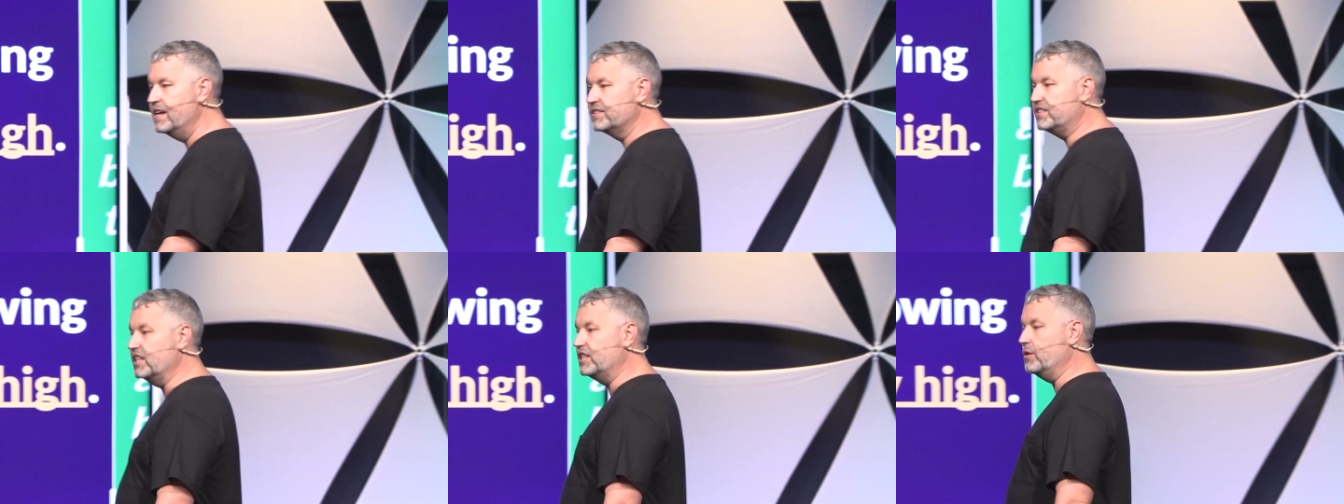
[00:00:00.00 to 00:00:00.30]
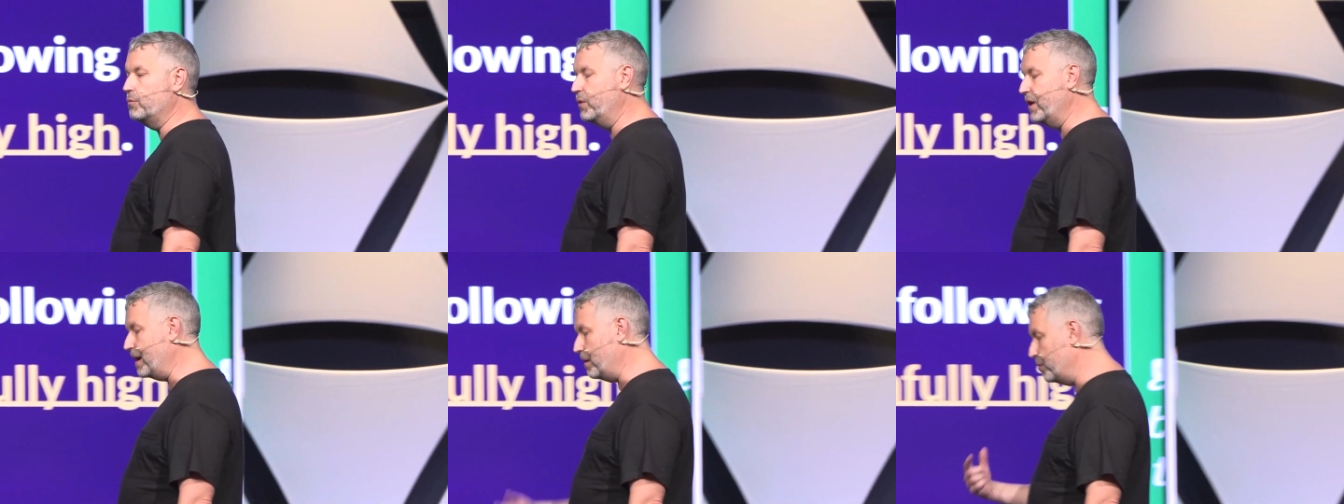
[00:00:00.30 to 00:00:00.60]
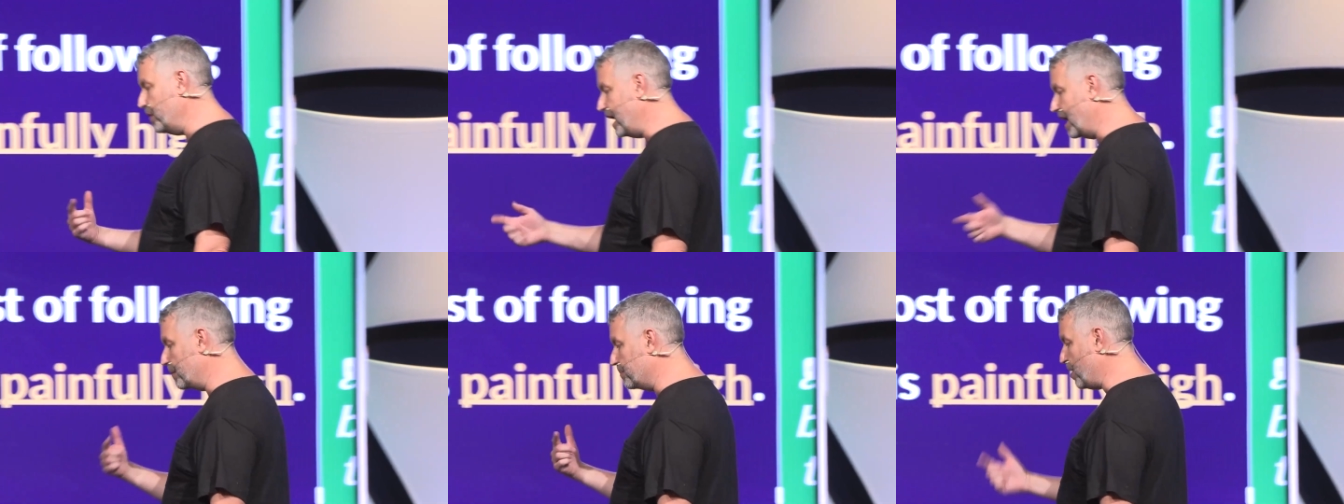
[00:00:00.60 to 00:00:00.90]
See, that we
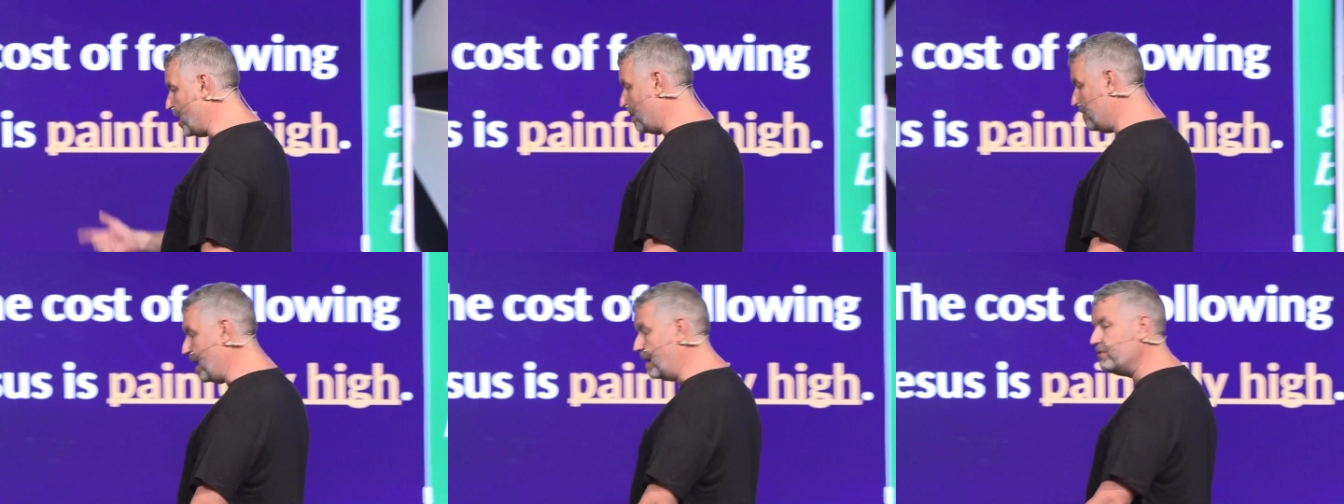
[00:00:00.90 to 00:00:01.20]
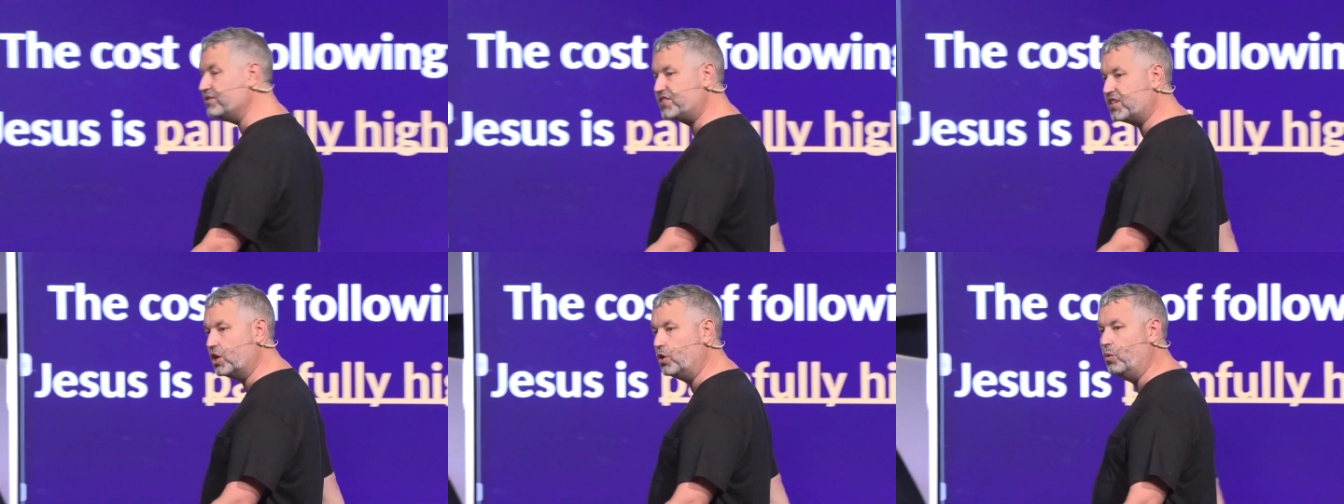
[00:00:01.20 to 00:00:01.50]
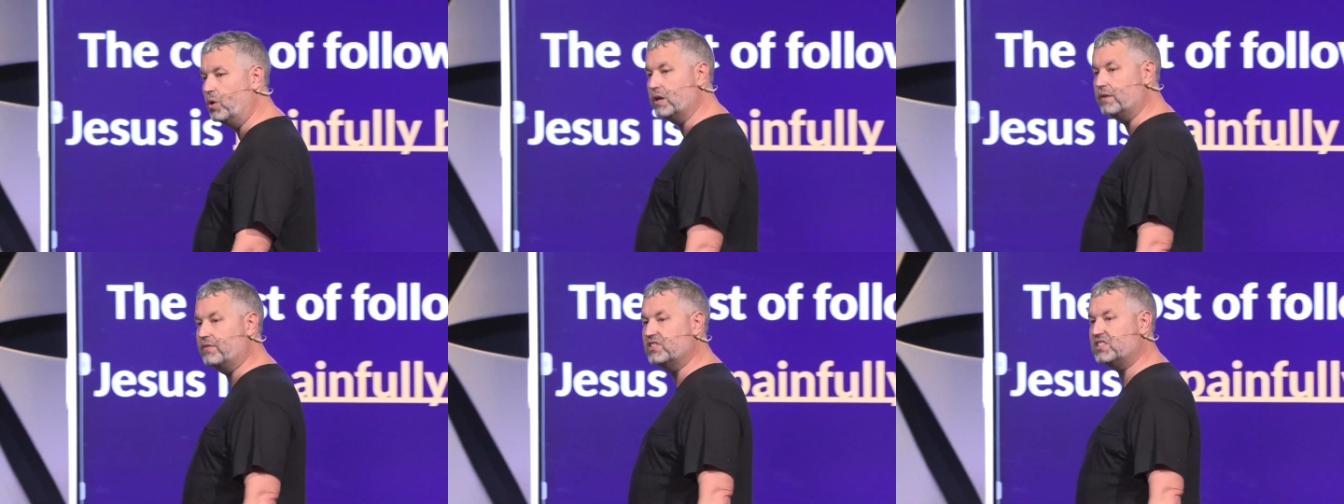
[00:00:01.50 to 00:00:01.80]
got, we got a problem. Every
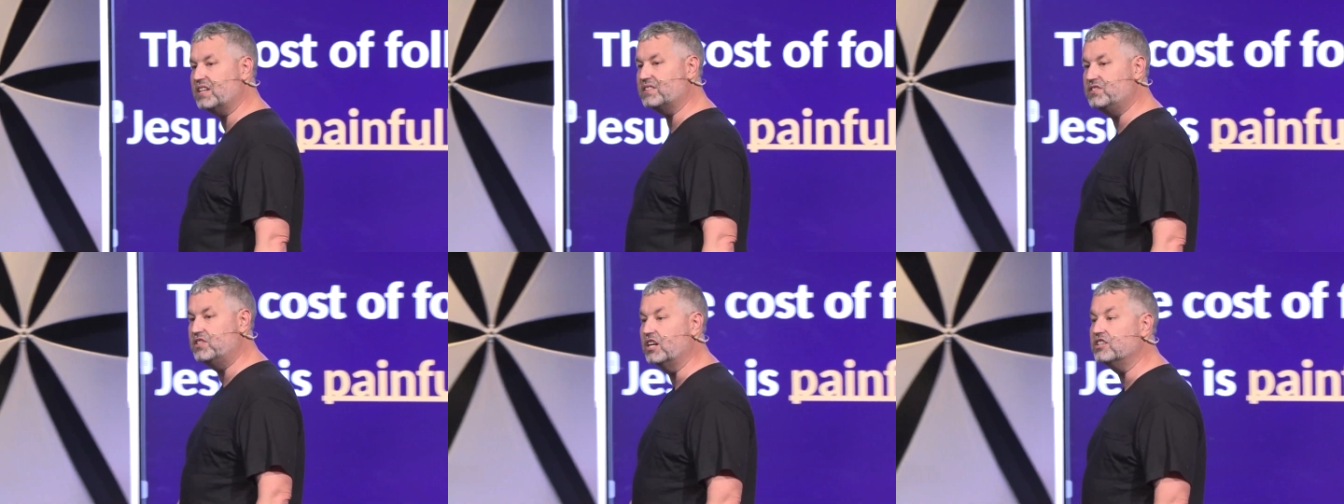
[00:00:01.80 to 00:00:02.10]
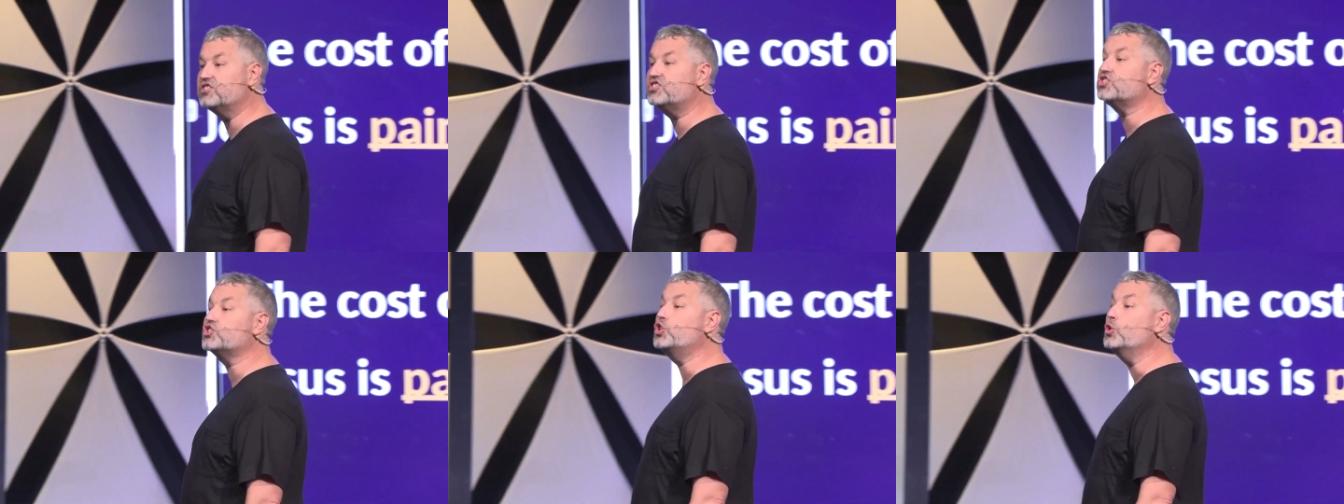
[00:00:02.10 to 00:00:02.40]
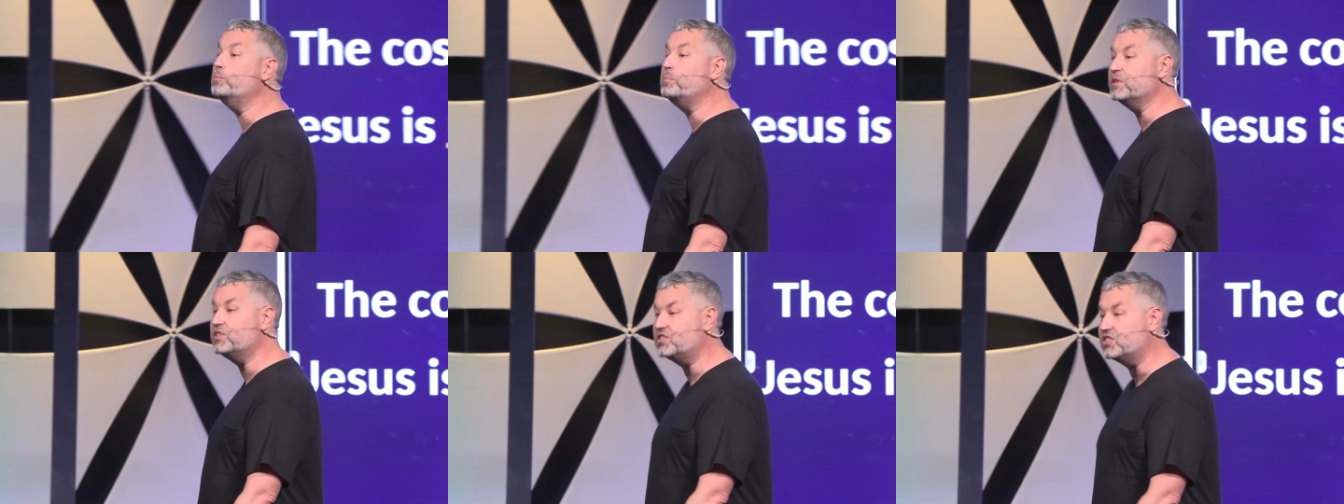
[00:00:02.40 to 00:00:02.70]
single one of us has done
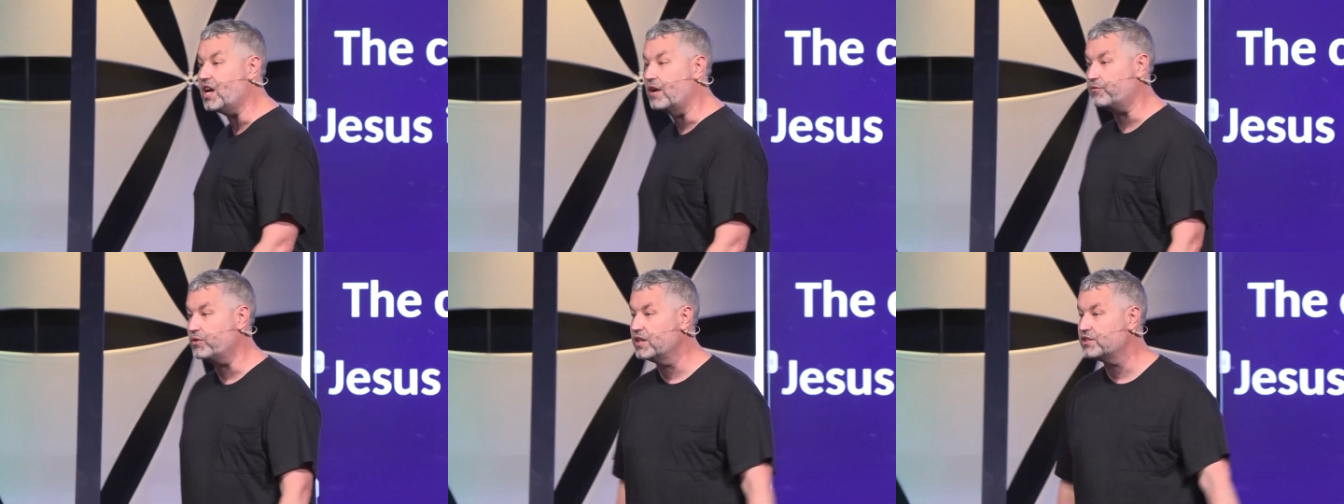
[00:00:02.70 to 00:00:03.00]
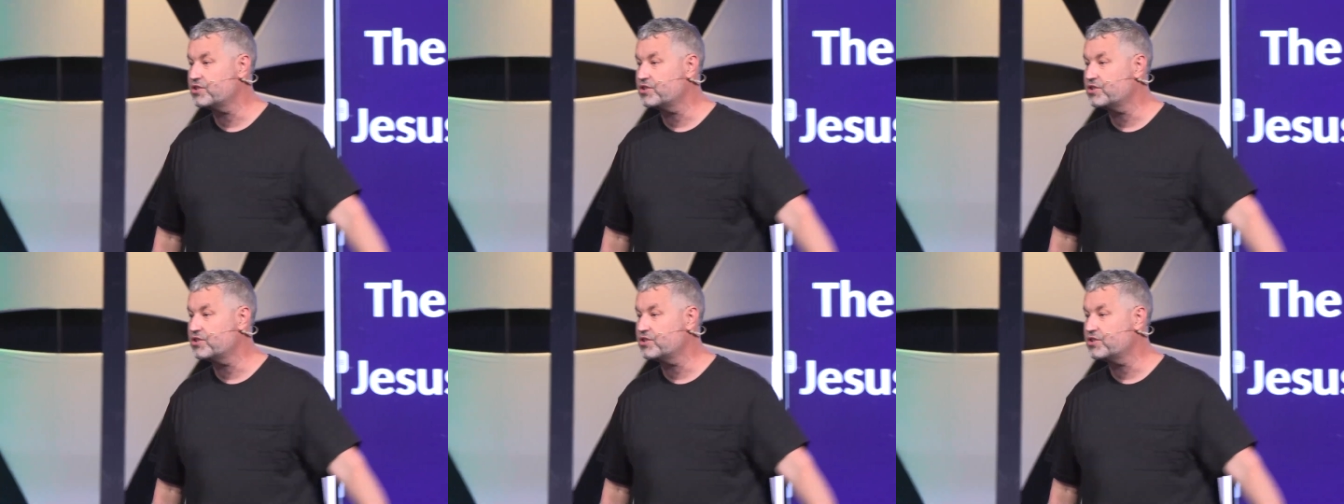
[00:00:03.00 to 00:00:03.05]
stupid stuff.